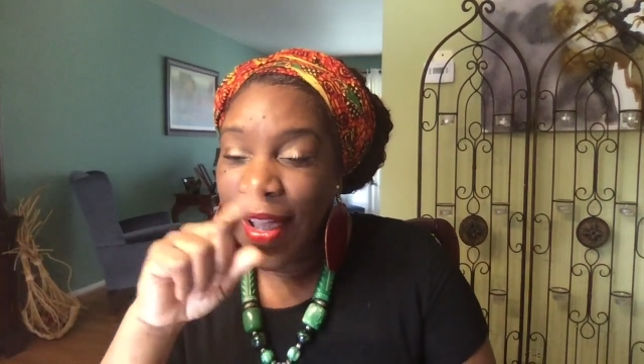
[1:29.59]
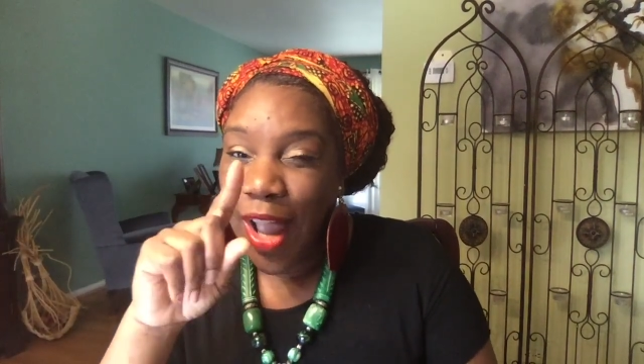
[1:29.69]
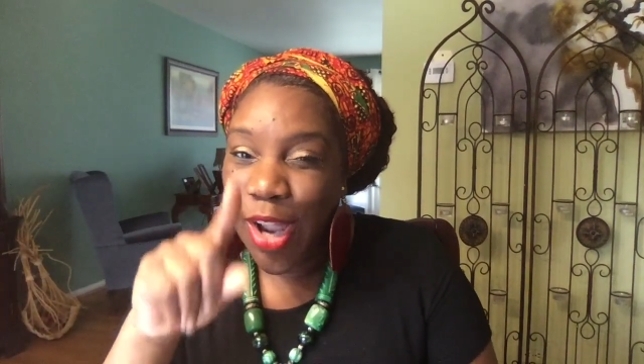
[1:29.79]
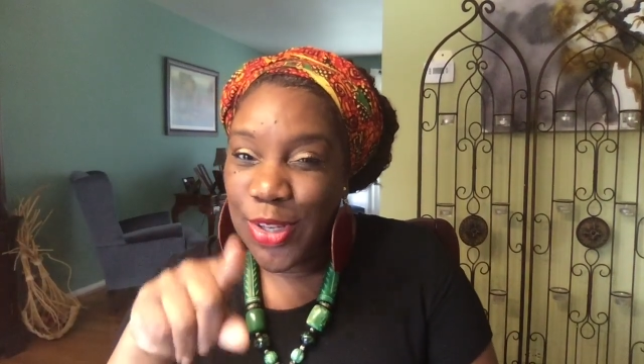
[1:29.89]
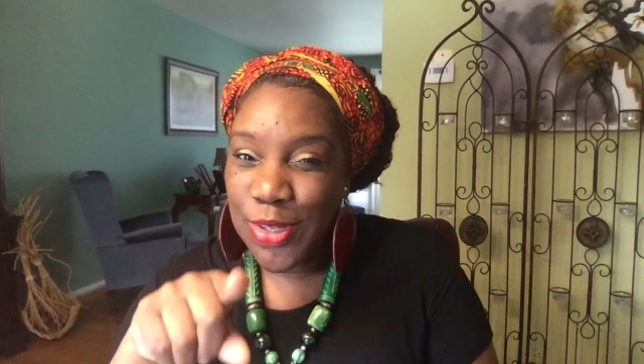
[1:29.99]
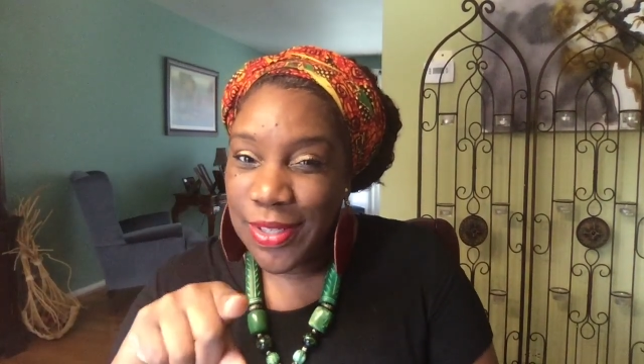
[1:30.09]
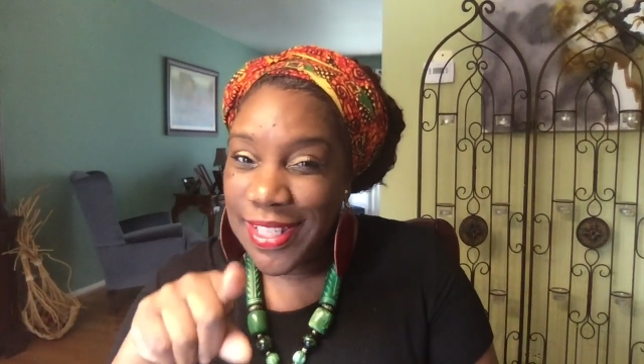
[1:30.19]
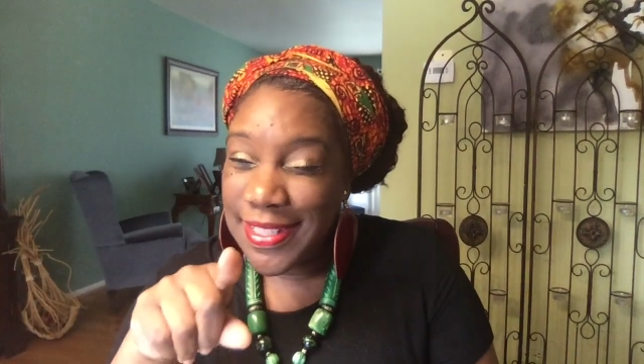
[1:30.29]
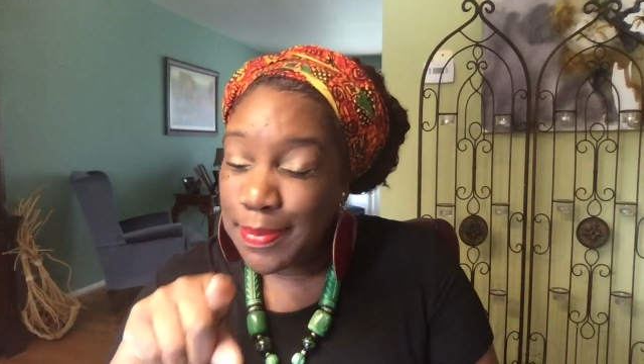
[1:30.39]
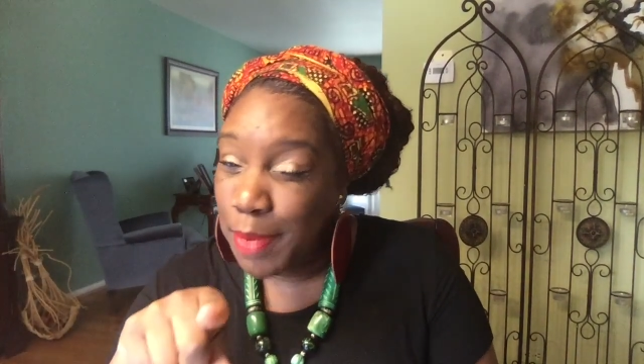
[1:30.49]
Are
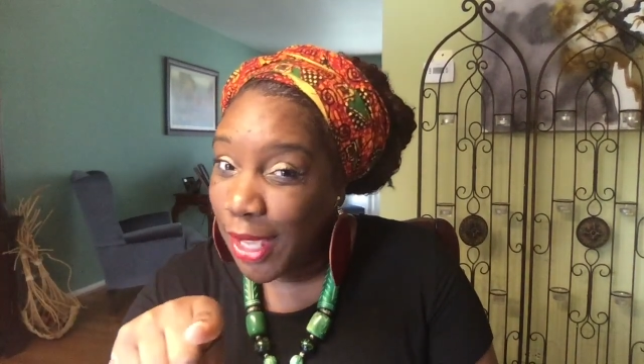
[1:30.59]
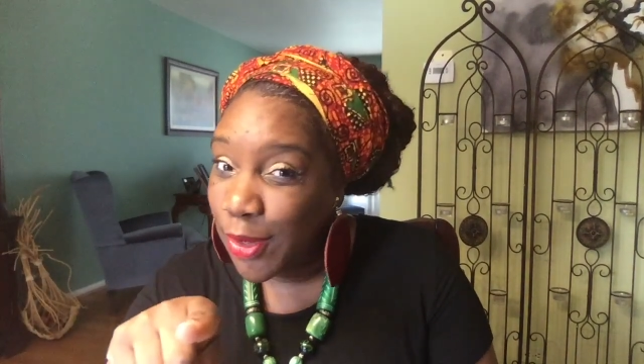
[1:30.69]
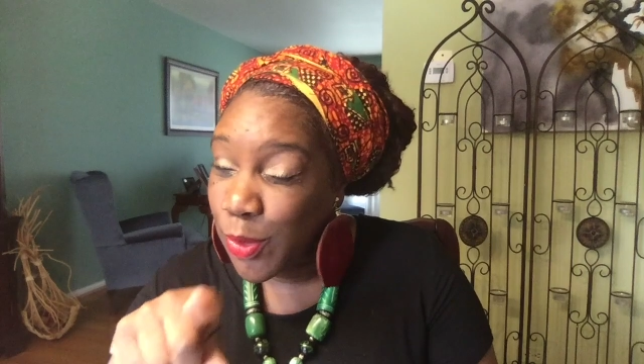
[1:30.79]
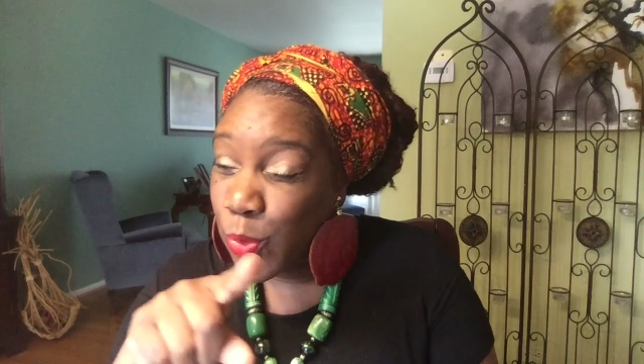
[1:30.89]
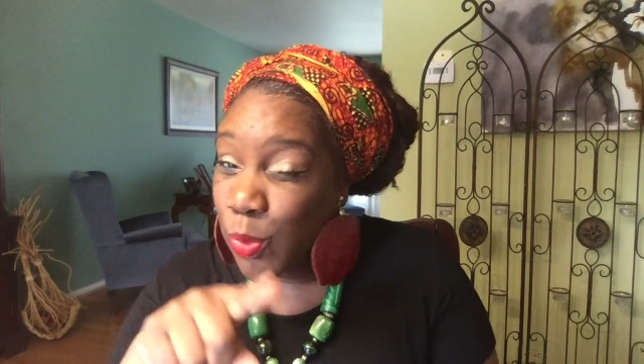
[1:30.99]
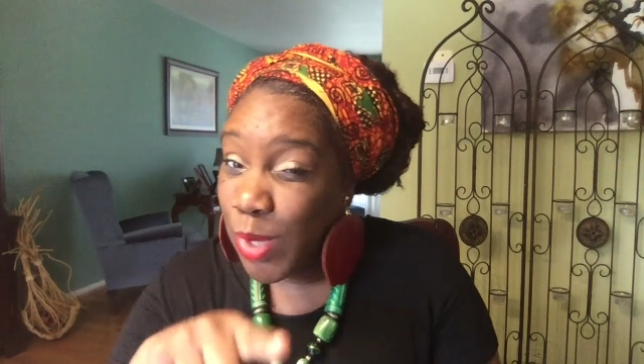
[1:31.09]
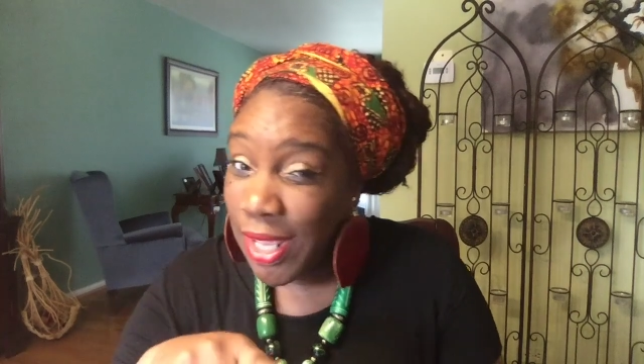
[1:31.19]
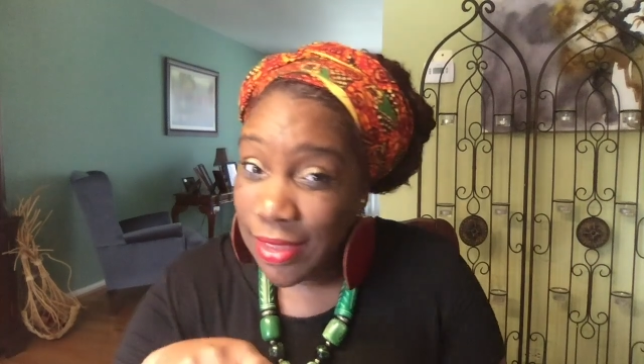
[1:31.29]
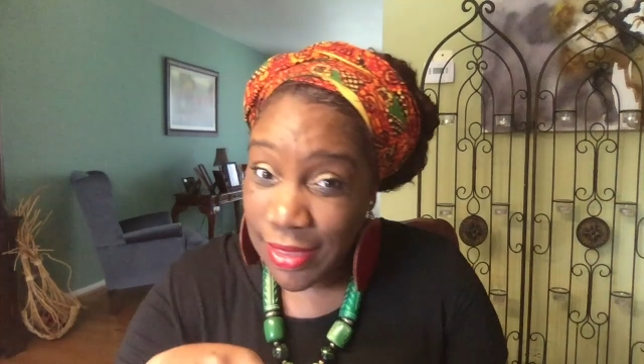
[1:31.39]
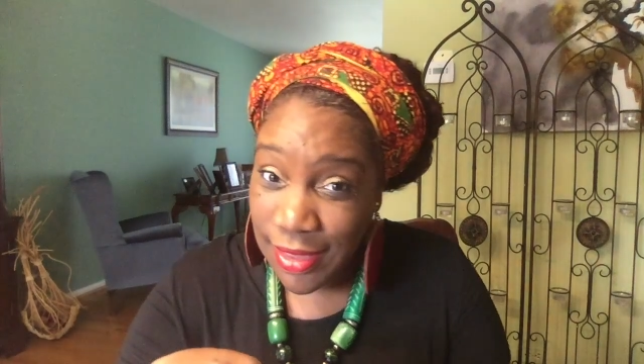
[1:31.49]
cookies better
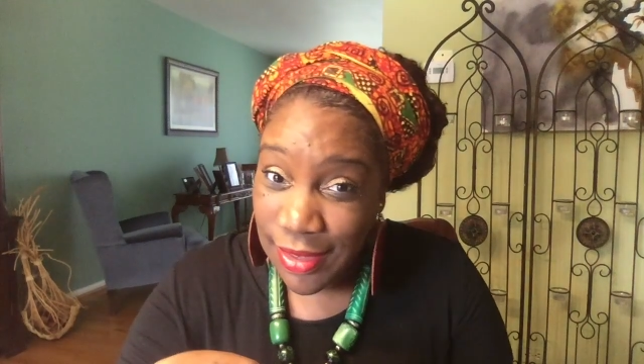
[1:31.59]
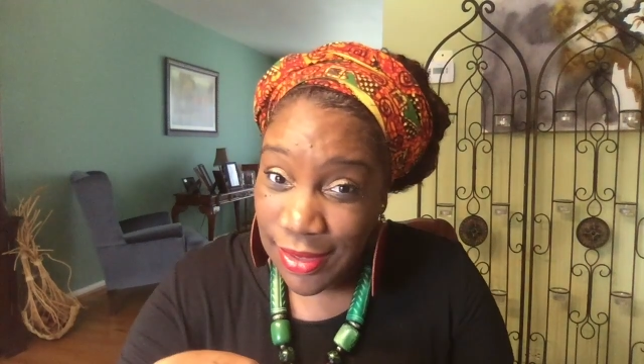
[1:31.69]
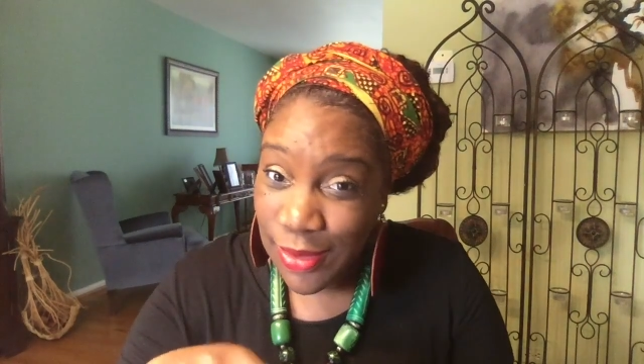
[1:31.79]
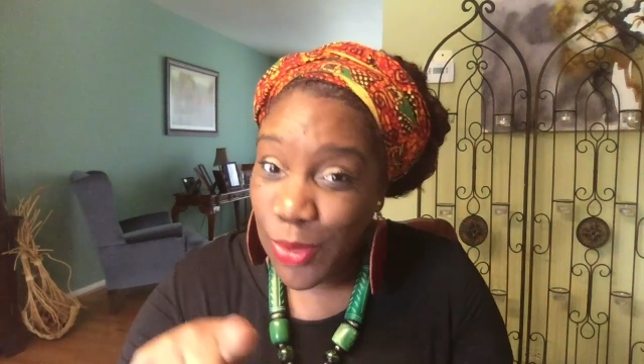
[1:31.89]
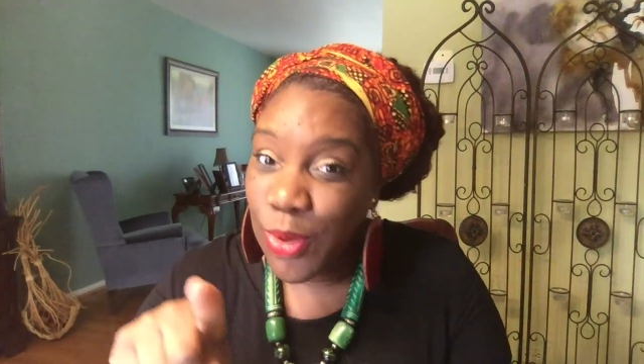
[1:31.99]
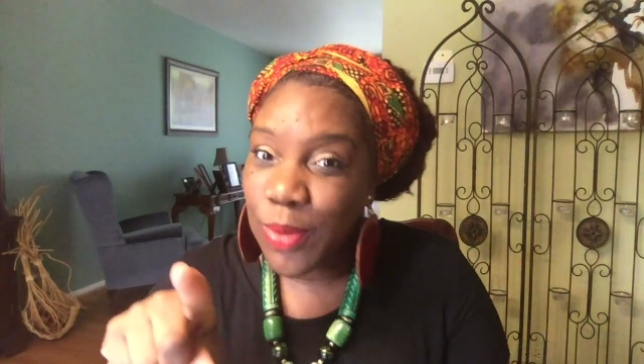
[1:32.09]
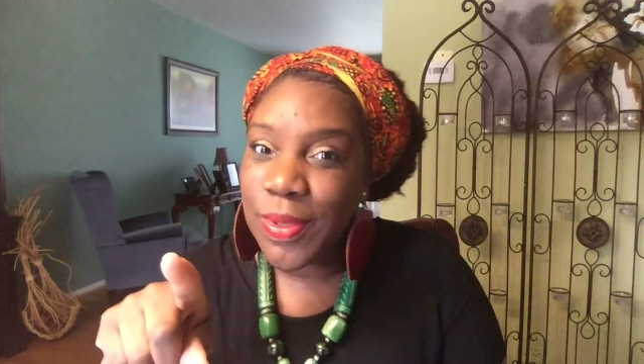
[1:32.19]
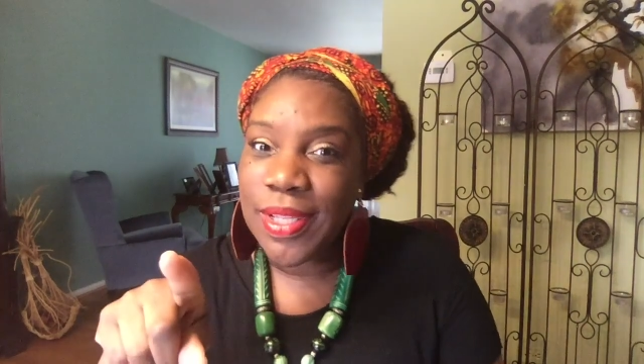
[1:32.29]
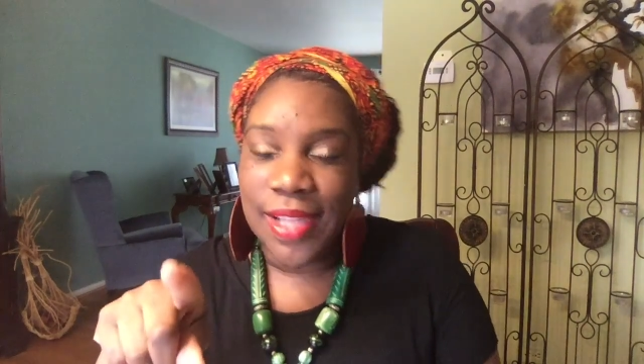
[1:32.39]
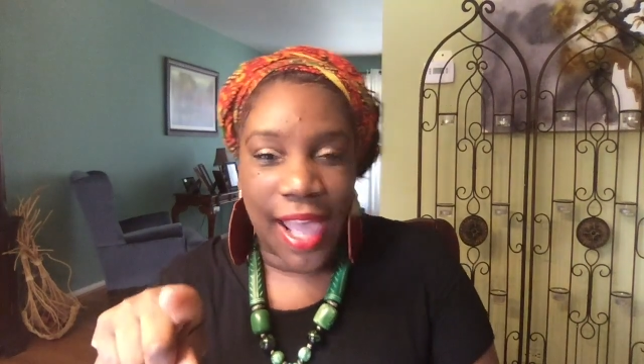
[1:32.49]
with or
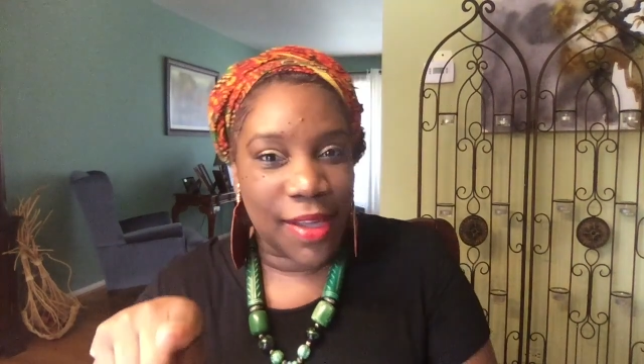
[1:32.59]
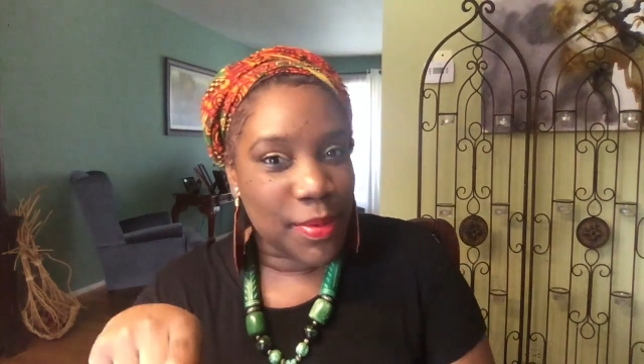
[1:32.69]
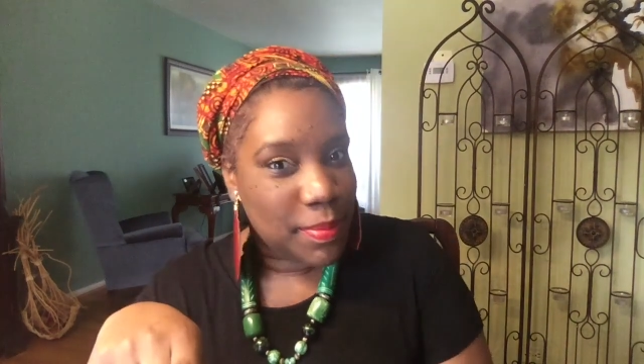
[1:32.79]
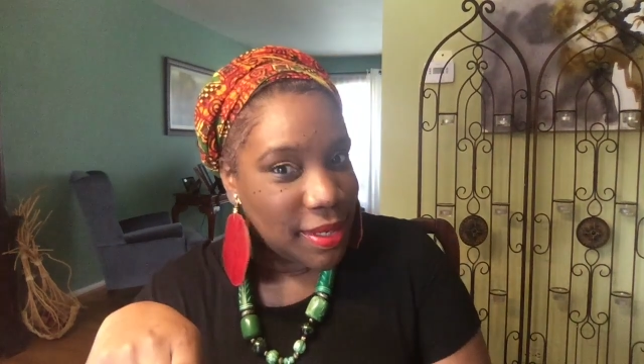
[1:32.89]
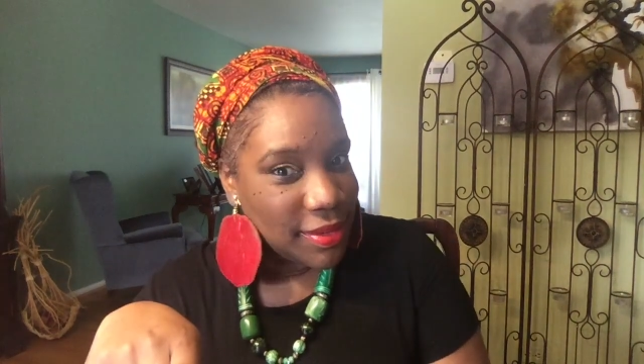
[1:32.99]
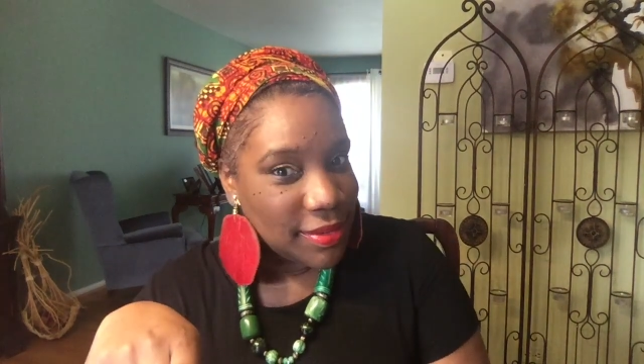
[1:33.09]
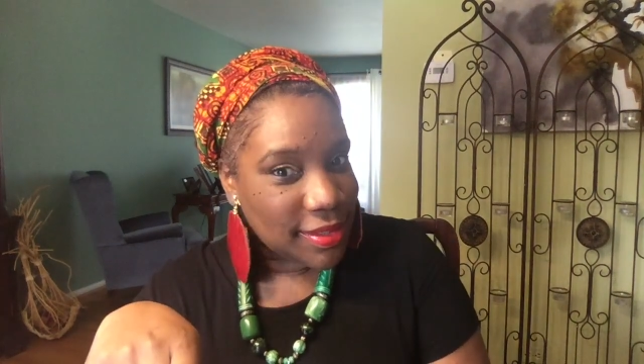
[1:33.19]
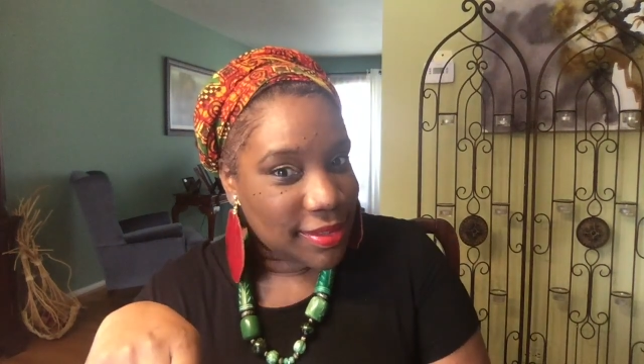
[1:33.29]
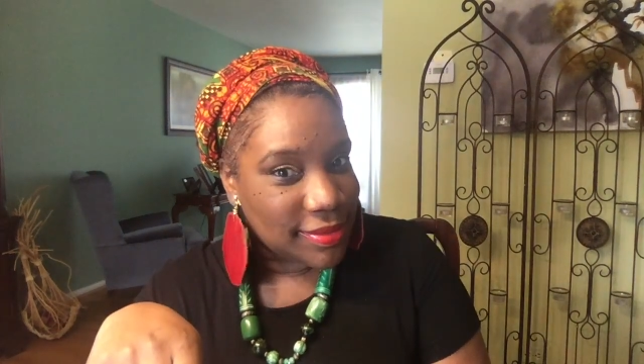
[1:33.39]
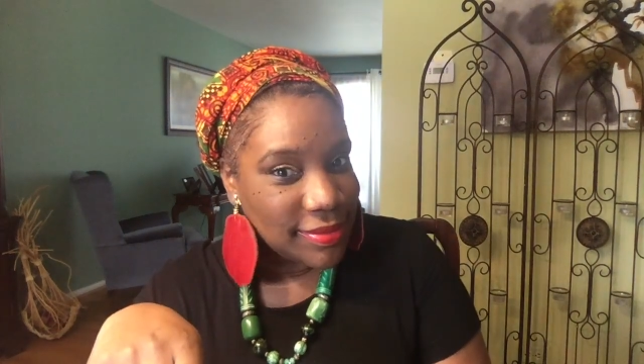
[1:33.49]
without milk?